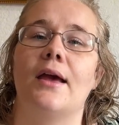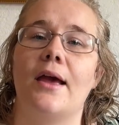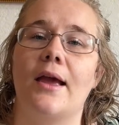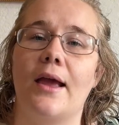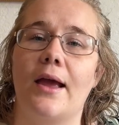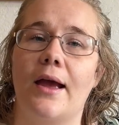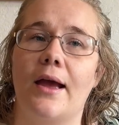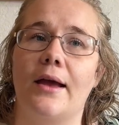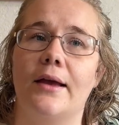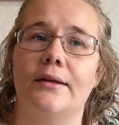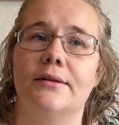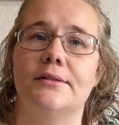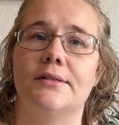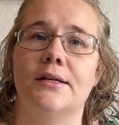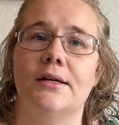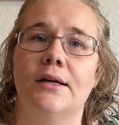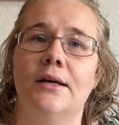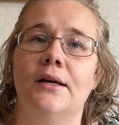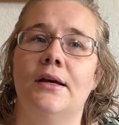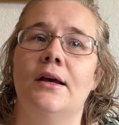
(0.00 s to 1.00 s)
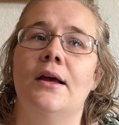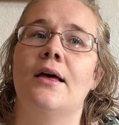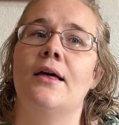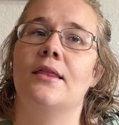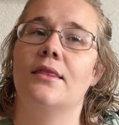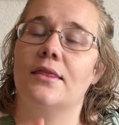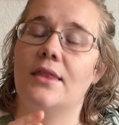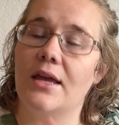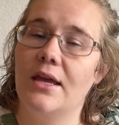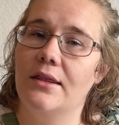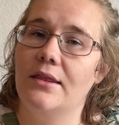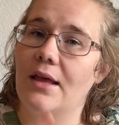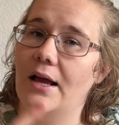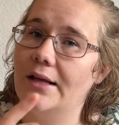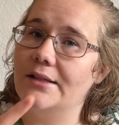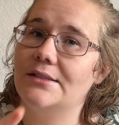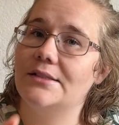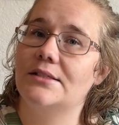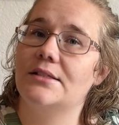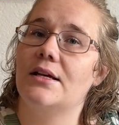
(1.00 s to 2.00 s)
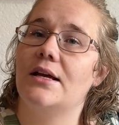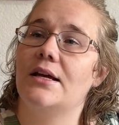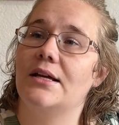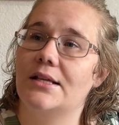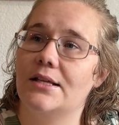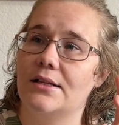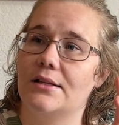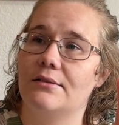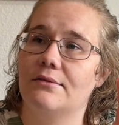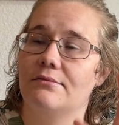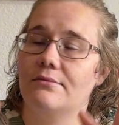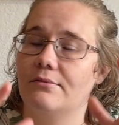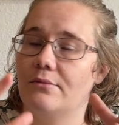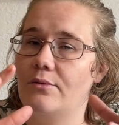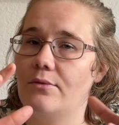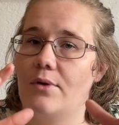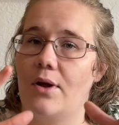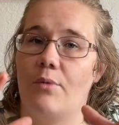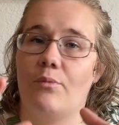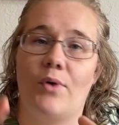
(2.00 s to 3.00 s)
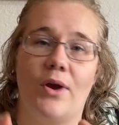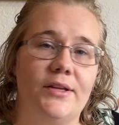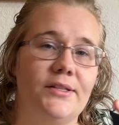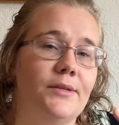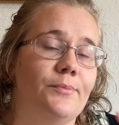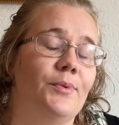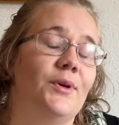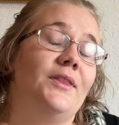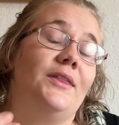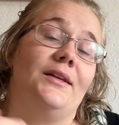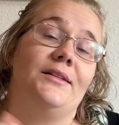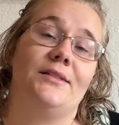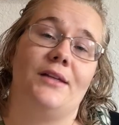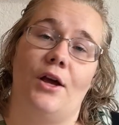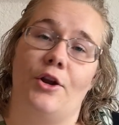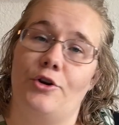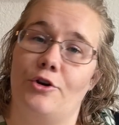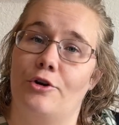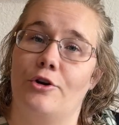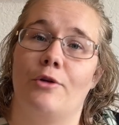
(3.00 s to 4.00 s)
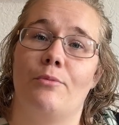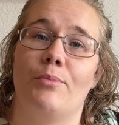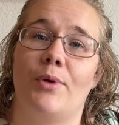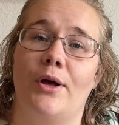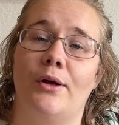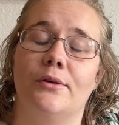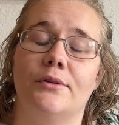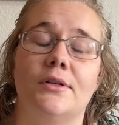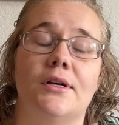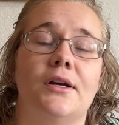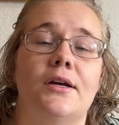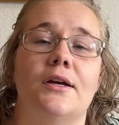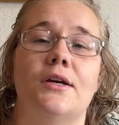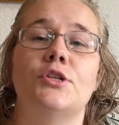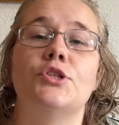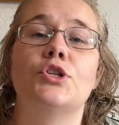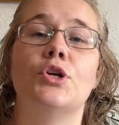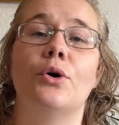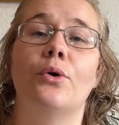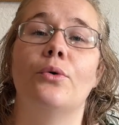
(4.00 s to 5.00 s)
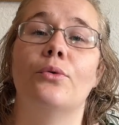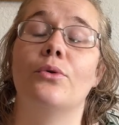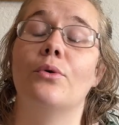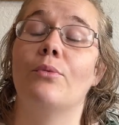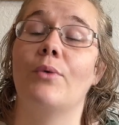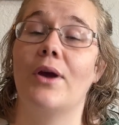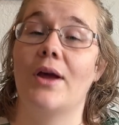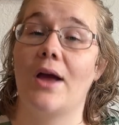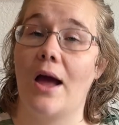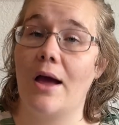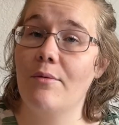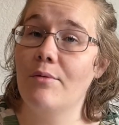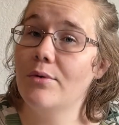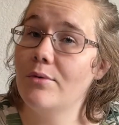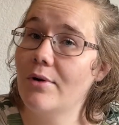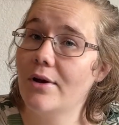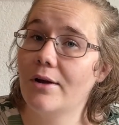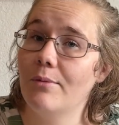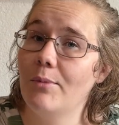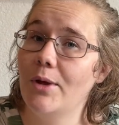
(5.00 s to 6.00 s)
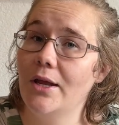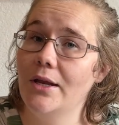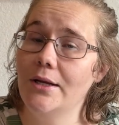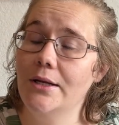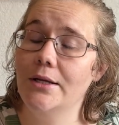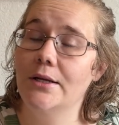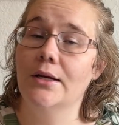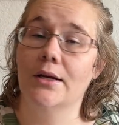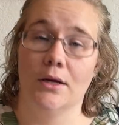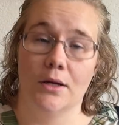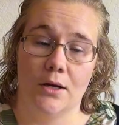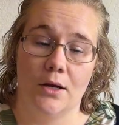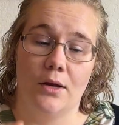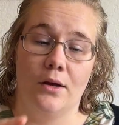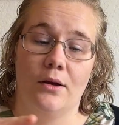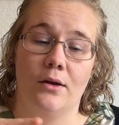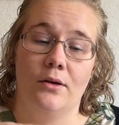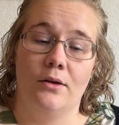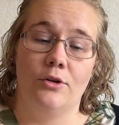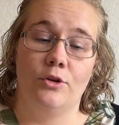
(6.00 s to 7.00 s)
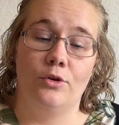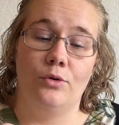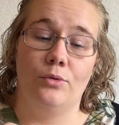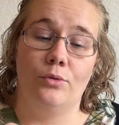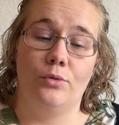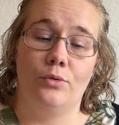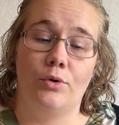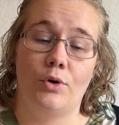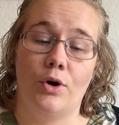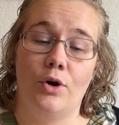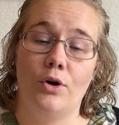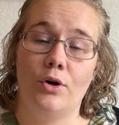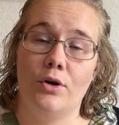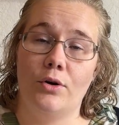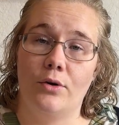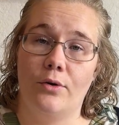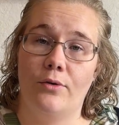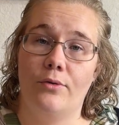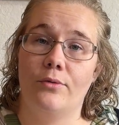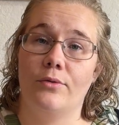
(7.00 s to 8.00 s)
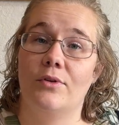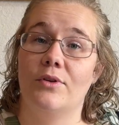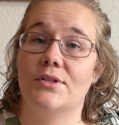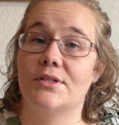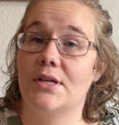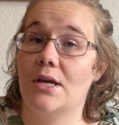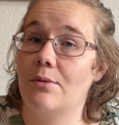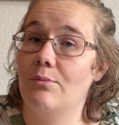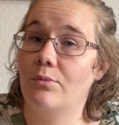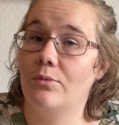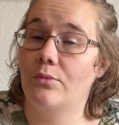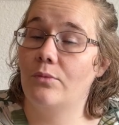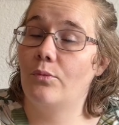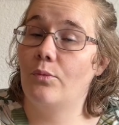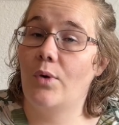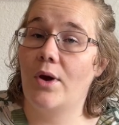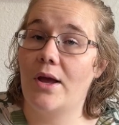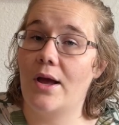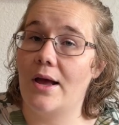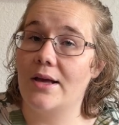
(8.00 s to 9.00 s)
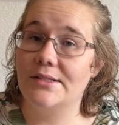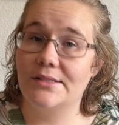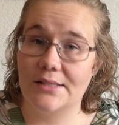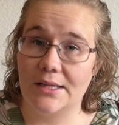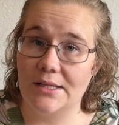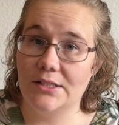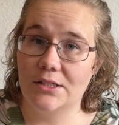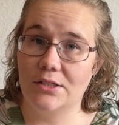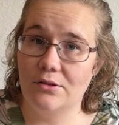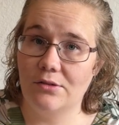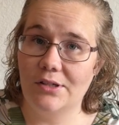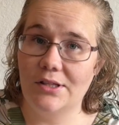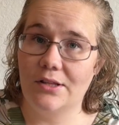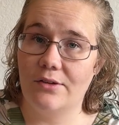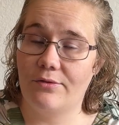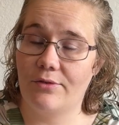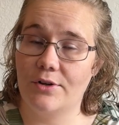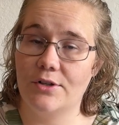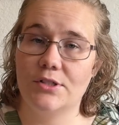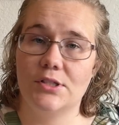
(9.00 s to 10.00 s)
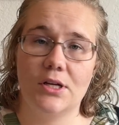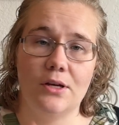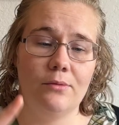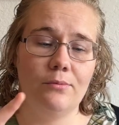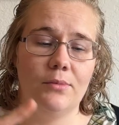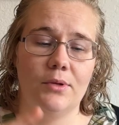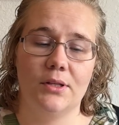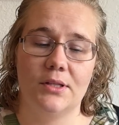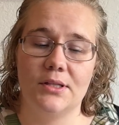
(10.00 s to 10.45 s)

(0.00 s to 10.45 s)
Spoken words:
And then that's a recipe that's under your belt. So the way I would recommend, you cook the same way I say to do it the first time.